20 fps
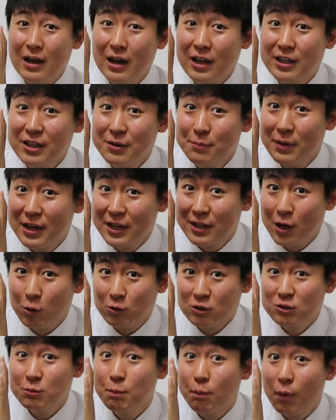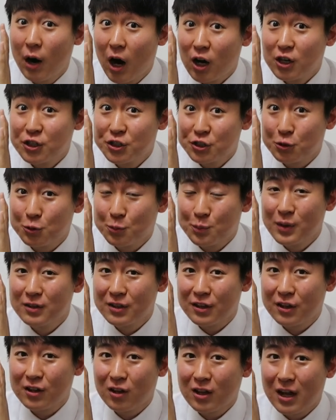And it may cause partial
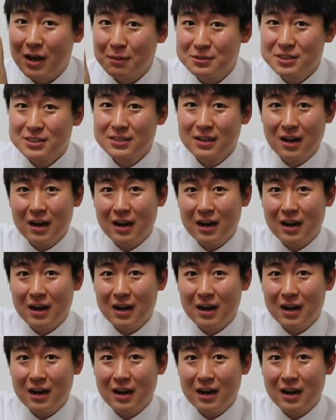building collapse